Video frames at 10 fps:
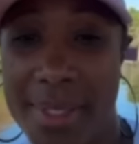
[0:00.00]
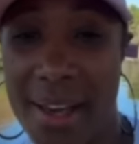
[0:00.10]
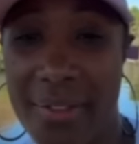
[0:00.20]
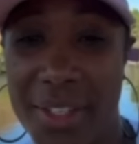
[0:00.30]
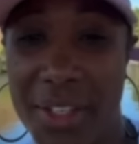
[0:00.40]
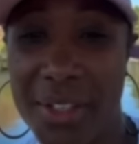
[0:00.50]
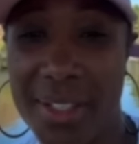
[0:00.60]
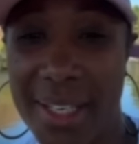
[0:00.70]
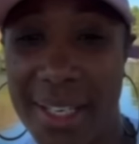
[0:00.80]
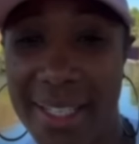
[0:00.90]
I'm seven
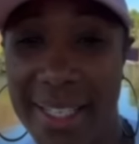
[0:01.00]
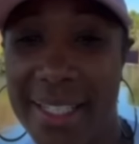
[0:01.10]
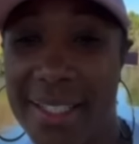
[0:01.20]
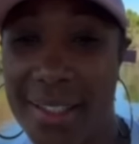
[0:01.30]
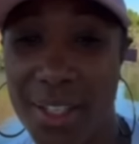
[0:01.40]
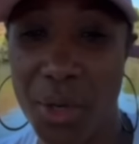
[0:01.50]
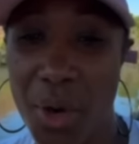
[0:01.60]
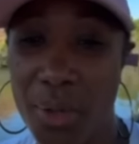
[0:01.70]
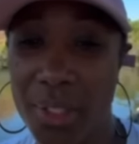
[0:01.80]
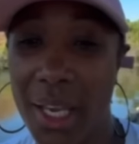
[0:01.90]
years in and it's
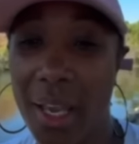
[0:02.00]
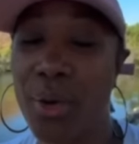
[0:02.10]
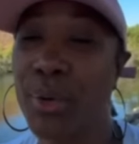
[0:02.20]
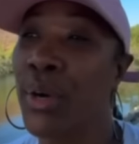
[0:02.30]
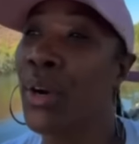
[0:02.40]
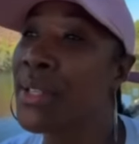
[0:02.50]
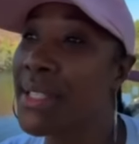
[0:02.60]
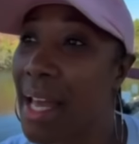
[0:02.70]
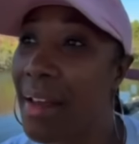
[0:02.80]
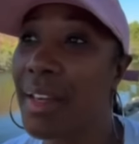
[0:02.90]
still holy hell. Girl,
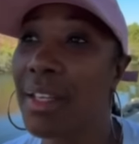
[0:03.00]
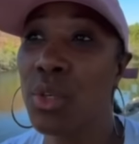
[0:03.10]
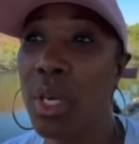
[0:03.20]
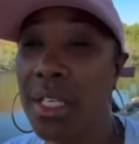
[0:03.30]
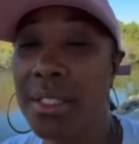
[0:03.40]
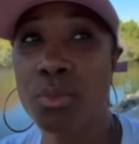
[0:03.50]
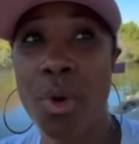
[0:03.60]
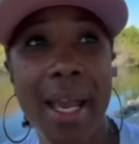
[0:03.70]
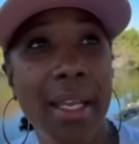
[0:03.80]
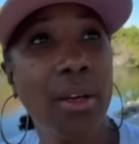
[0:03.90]
seven, it's
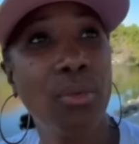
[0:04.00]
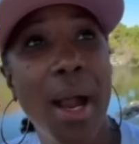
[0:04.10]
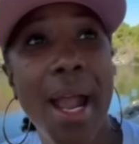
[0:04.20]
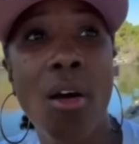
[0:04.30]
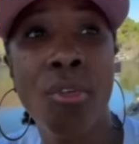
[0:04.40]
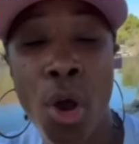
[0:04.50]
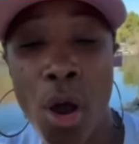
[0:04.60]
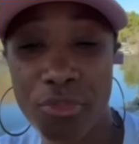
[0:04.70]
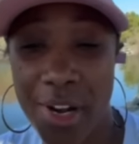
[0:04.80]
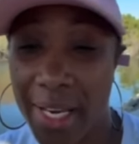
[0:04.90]
right, it round
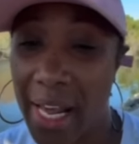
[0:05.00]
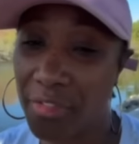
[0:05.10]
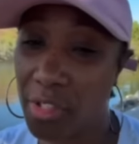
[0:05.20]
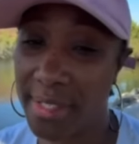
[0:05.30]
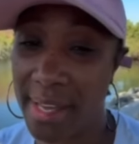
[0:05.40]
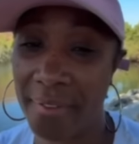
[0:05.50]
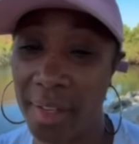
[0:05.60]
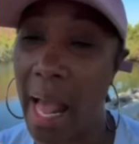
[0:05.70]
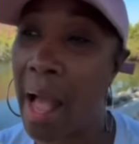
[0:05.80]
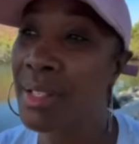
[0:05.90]
off right after
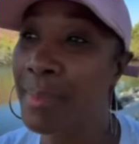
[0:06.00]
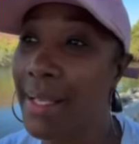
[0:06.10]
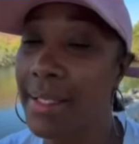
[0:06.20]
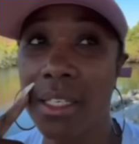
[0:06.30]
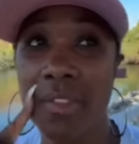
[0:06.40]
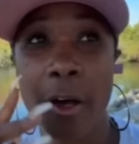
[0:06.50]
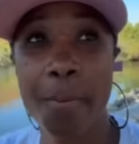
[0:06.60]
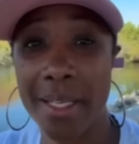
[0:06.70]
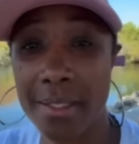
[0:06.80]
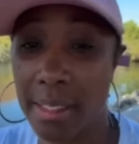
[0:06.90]
seven. I was about to give
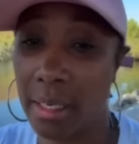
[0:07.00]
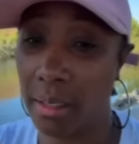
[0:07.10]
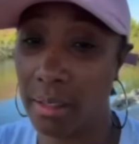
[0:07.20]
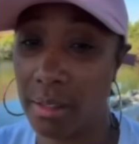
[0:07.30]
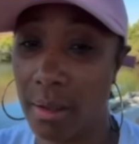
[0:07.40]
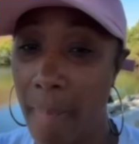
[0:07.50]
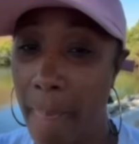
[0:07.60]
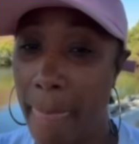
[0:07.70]
up at six.